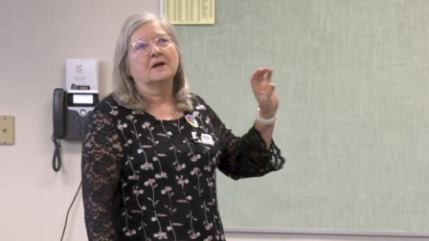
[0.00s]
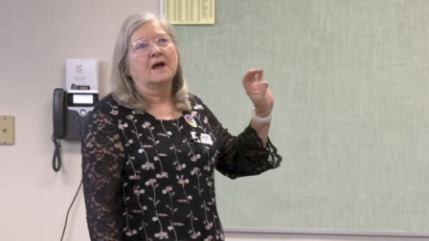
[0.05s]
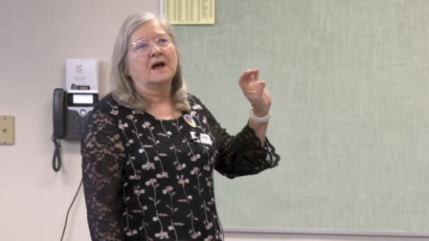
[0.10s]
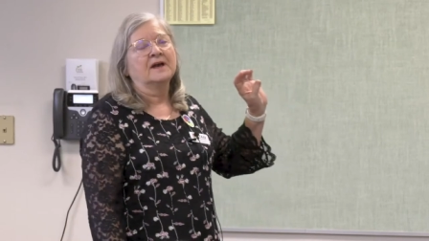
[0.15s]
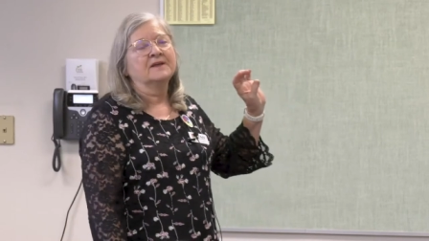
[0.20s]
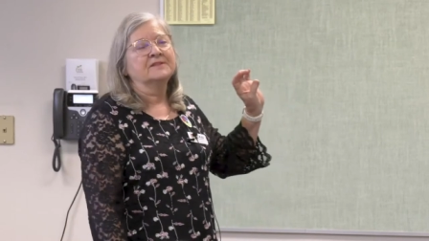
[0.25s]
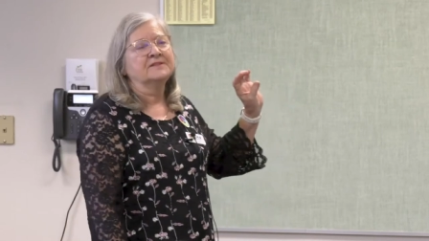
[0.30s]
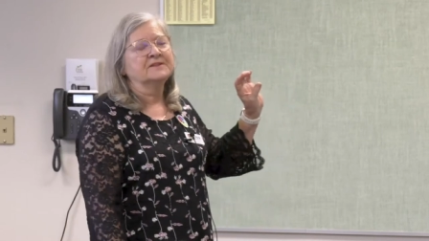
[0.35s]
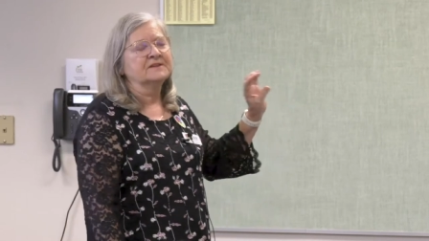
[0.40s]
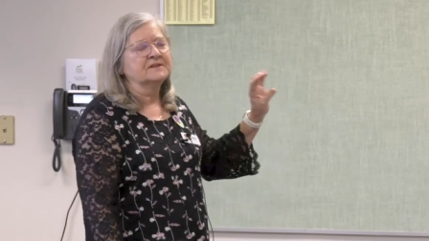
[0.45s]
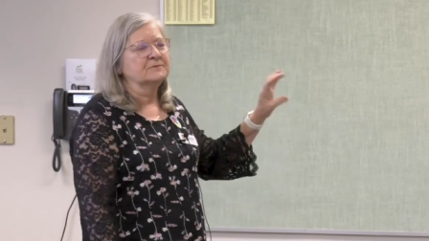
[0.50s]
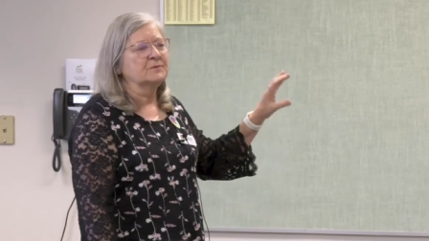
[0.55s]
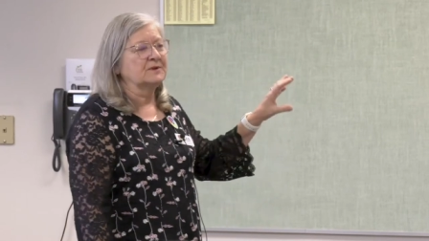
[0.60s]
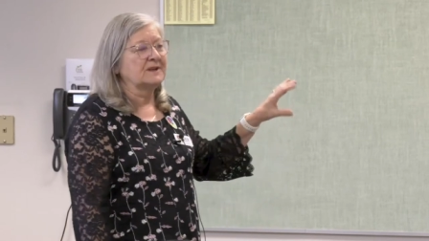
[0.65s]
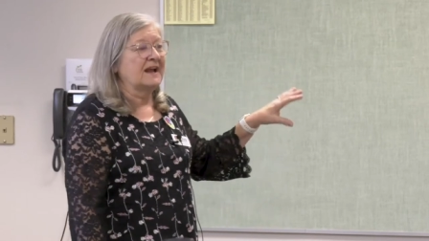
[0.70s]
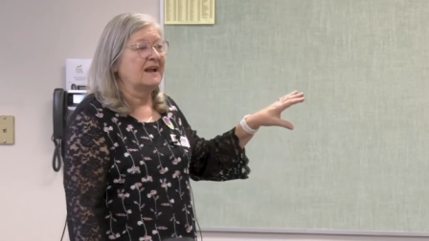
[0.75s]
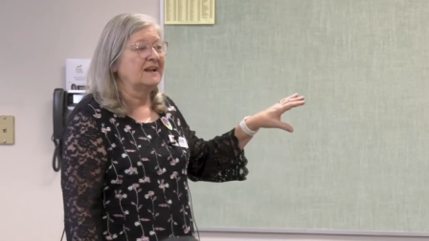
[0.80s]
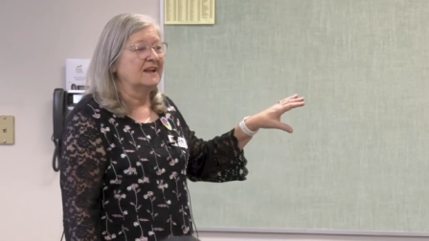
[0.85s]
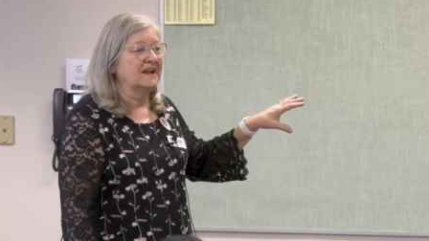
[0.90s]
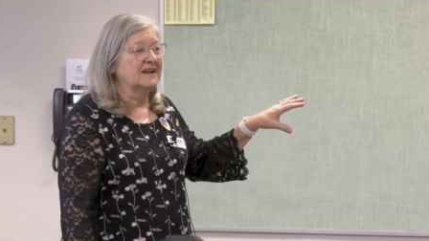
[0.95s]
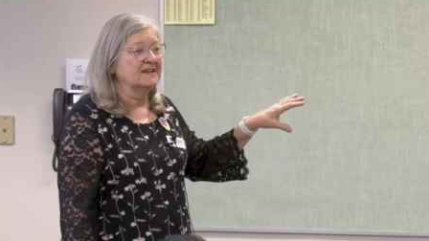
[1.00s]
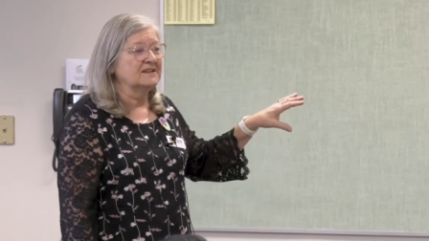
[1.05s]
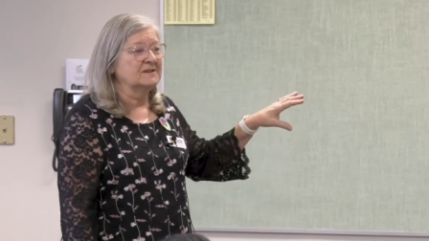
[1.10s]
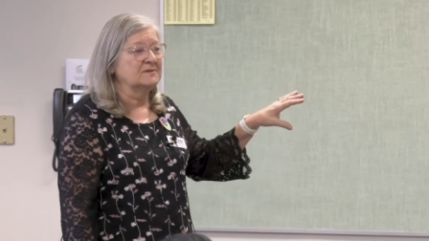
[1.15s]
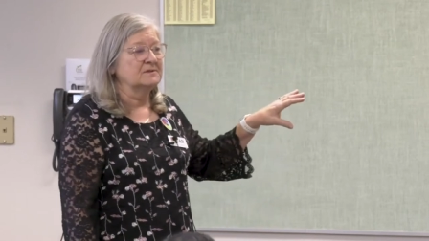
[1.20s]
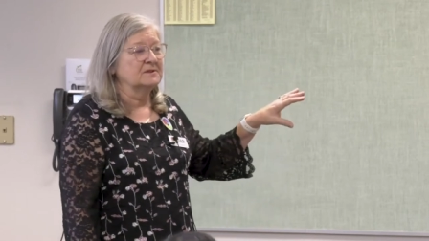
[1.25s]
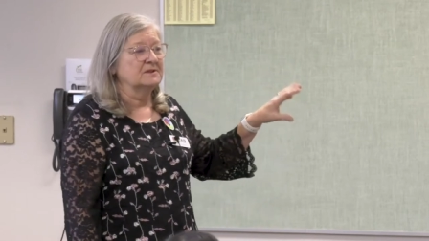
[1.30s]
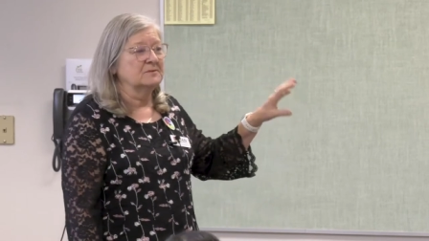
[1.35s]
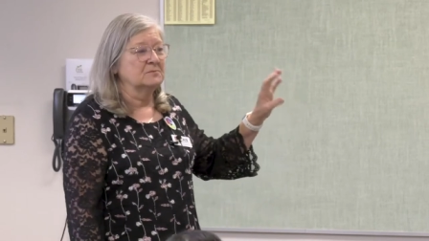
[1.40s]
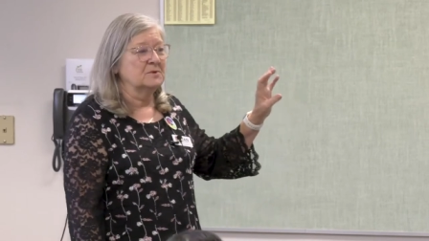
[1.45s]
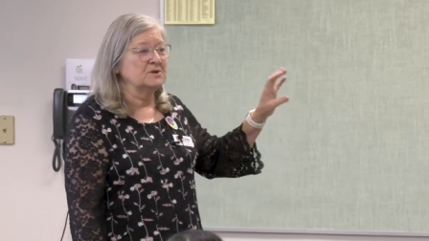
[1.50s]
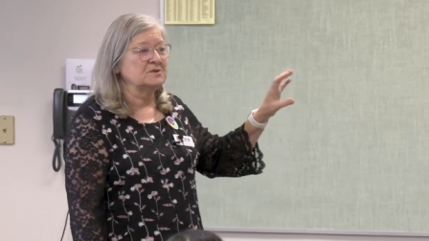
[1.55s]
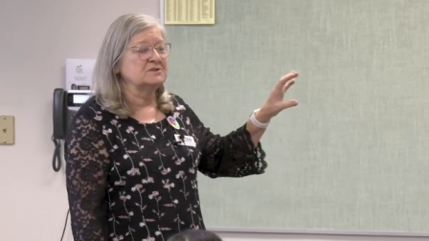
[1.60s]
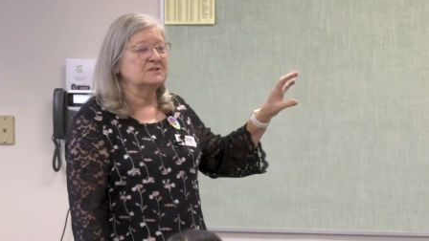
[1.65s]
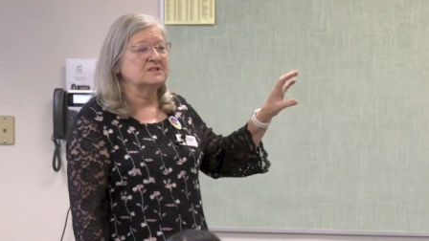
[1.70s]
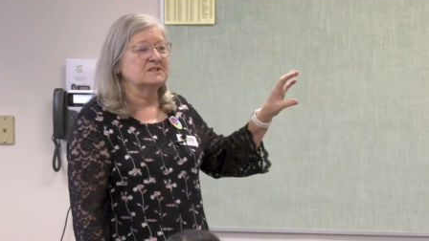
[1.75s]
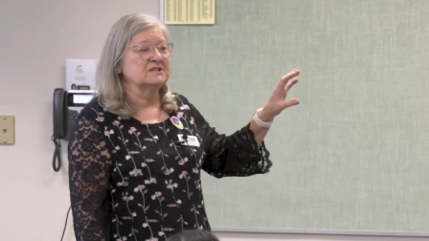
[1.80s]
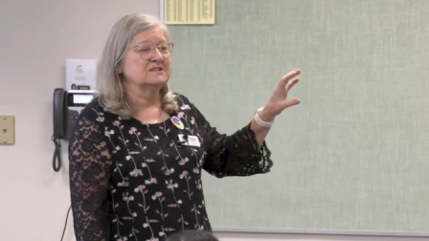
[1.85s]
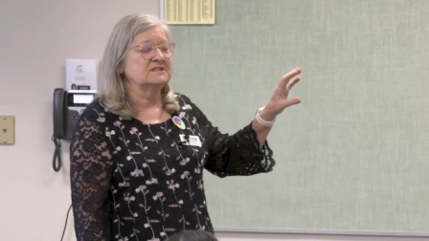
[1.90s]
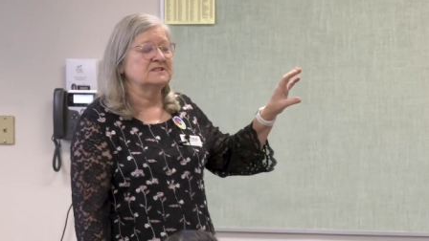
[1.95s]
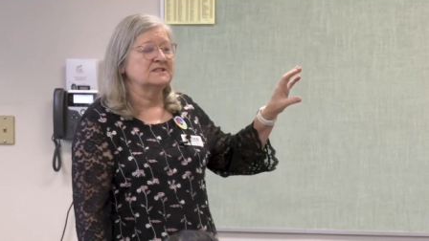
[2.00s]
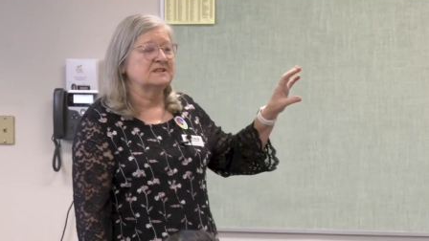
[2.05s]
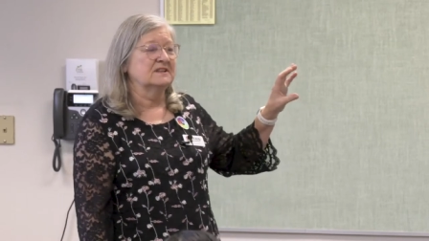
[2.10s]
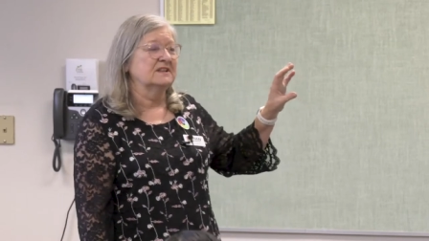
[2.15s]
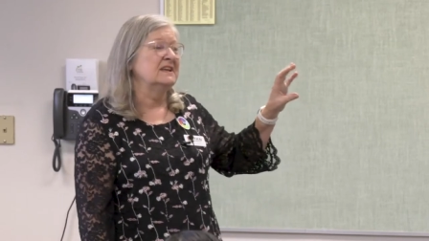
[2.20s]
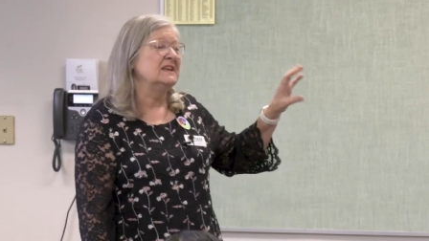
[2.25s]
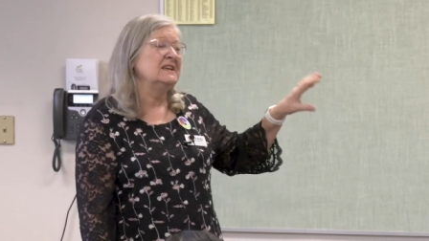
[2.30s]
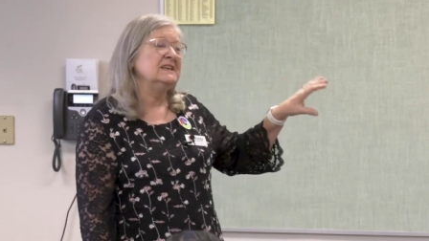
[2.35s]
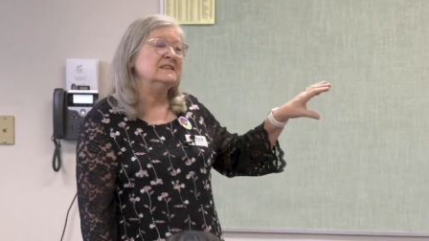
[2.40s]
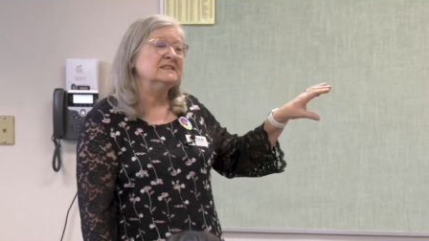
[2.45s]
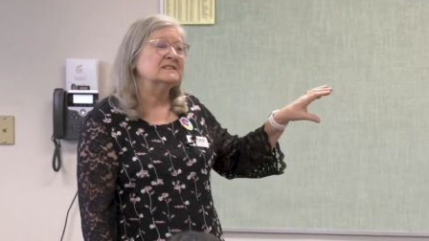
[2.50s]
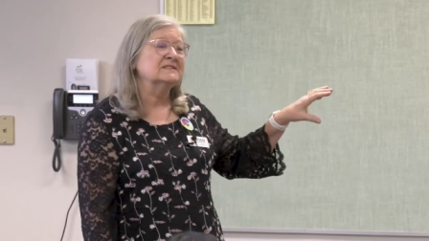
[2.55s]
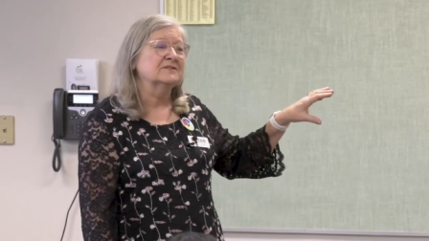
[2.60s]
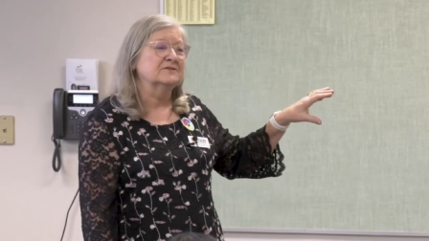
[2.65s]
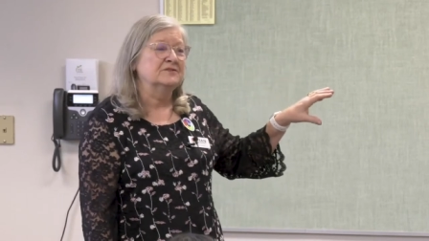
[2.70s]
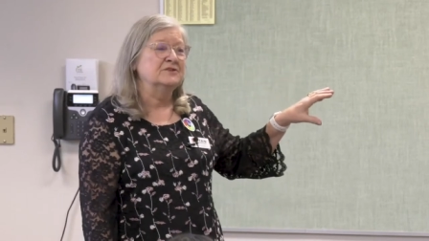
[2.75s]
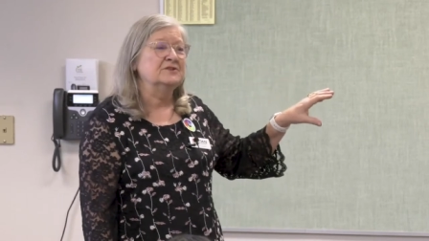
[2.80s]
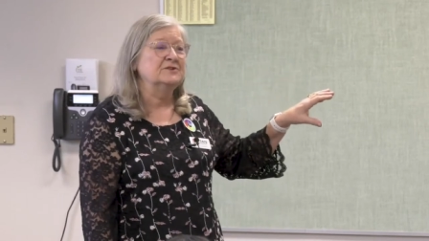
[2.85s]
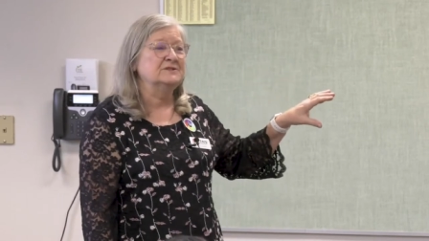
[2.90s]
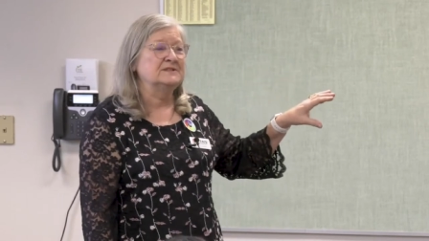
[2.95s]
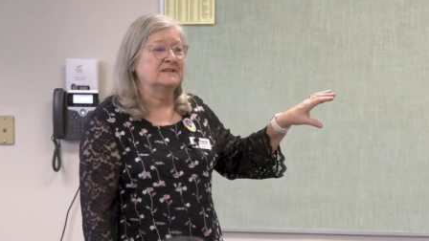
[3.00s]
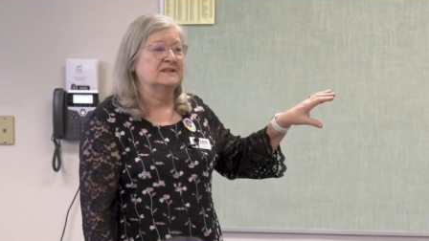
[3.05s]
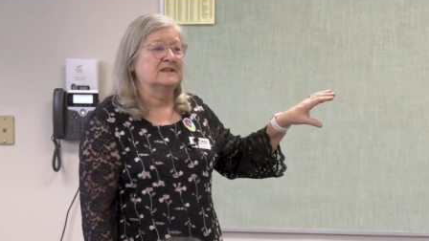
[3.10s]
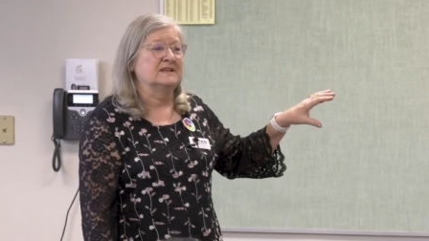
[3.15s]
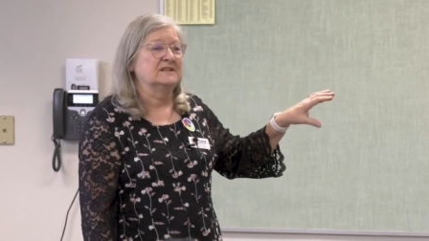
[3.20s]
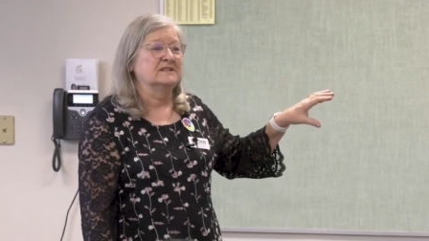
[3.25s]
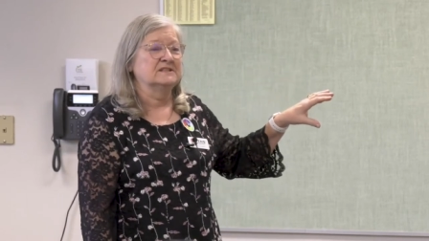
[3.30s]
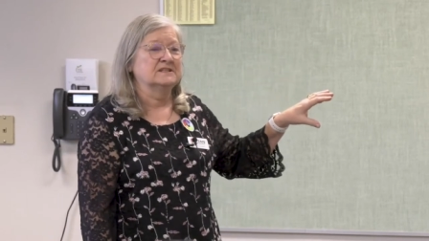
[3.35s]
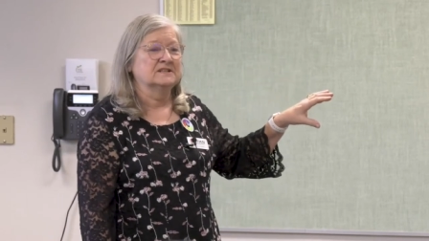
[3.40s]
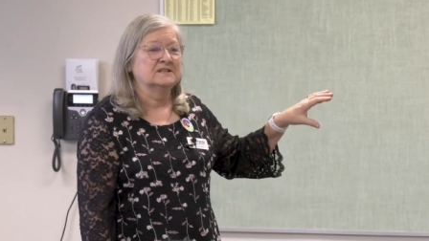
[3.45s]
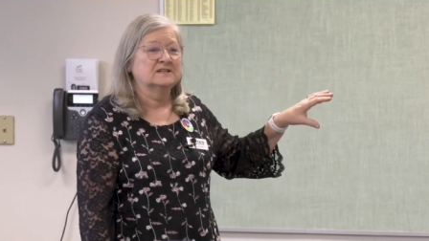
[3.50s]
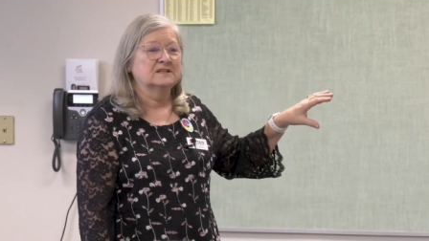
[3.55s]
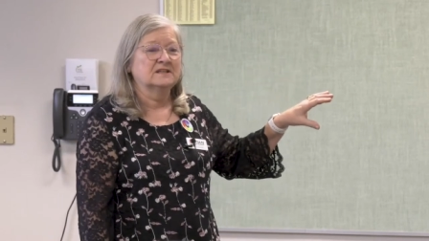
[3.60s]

I think what I like the, the most is the ease of using it.